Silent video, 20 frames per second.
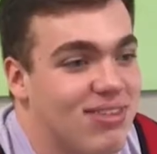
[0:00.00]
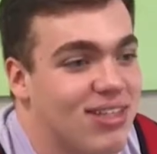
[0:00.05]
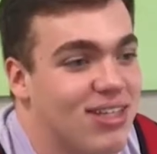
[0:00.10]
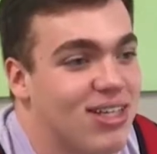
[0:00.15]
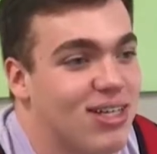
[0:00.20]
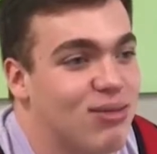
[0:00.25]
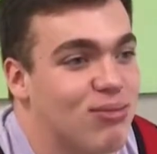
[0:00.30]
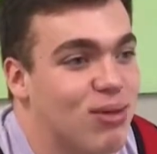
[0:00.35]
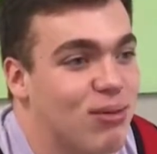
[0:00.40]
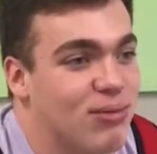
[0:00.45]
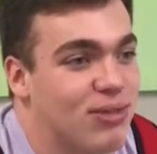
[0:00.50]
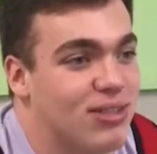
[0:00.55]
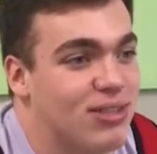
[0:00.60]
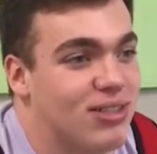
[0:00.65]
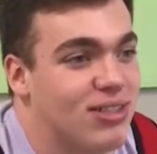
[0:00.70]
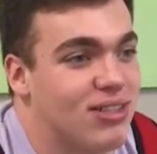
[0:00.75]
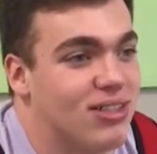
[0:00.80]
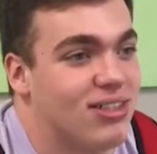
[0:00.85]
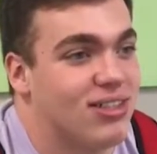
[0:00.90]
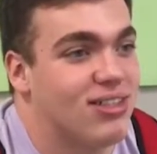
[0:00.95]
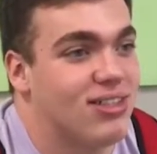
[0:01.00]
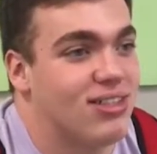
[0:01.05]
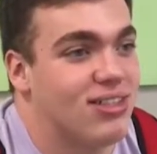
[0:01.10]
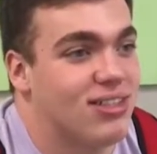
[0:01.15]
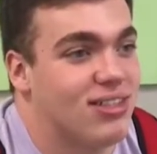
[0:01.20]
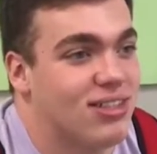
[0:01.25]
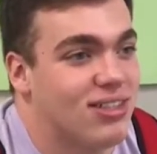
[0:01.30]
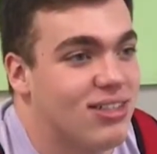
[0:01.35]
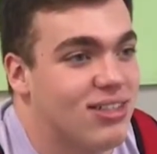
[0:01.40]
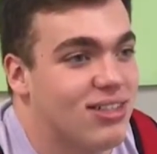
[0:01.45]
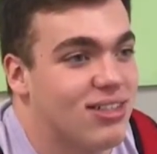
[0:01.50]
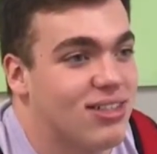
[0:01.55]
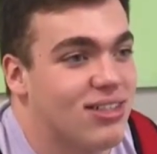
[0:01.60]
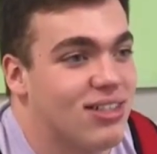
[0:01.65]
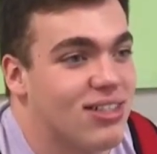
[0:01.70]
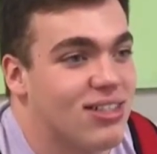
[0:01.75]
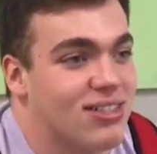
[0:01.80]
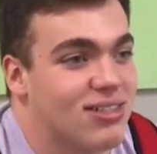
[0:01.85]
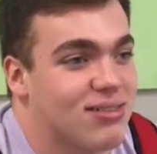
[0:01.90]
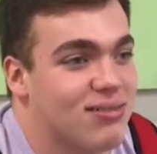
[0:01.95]
yeah, probably.
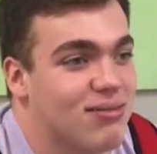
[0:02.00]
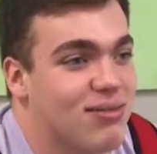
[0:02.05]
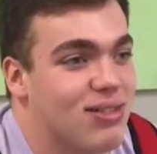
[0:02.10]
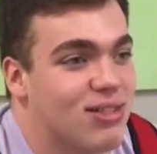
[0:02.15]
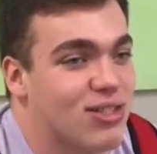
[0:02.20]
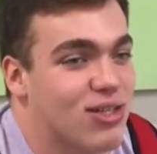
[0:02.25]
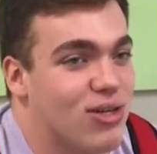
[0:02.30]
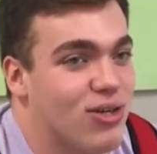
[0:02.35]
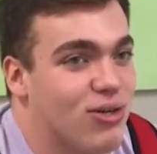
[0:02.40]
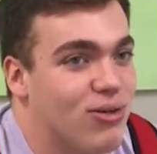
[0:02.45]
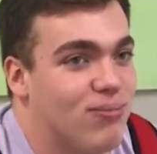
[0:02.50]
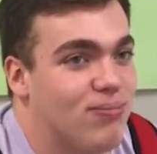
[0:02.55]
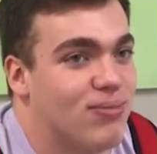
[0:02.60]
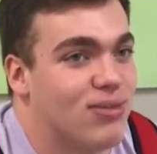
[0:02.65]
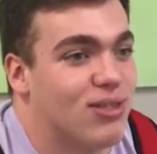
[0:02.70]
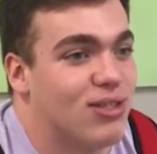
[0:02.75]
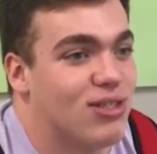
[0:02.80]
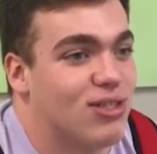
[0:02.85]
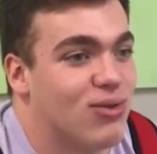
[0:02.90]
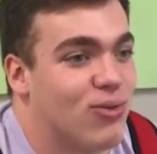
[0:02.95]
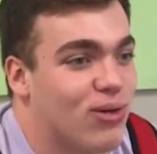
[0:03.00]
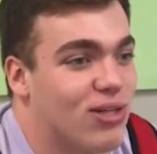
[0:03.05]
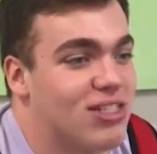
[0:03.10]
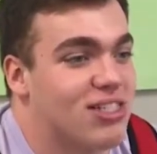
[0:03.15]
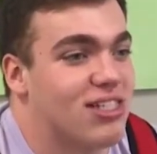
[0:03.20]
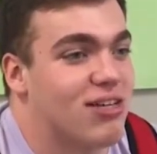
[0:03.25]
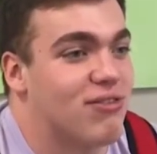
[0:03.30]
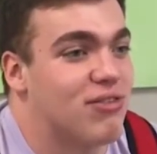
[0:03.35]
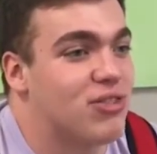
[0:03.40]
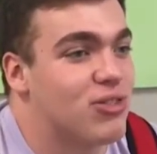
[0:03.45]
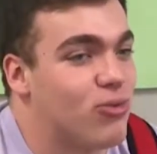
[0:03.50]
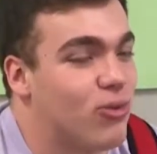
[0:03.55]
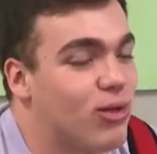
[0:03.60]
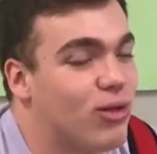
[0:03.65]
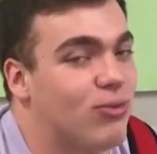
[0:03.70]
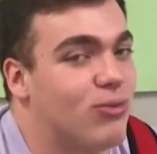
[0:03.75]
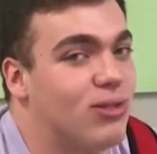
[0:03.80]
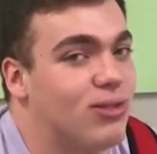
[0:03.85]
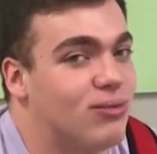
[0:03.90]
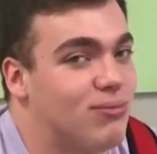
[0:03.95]
Let's go 27
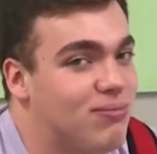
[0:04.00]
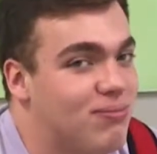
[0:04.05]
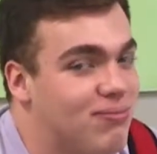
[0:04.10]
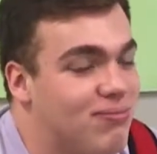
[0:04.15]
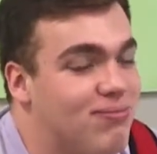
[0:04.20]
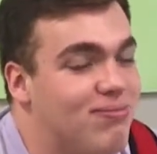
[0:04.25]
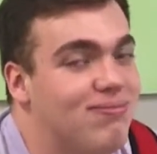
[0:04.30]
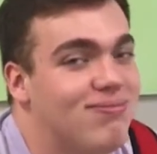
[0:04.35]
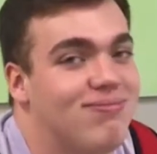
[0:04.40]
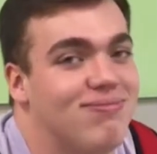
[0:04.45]
21. They're all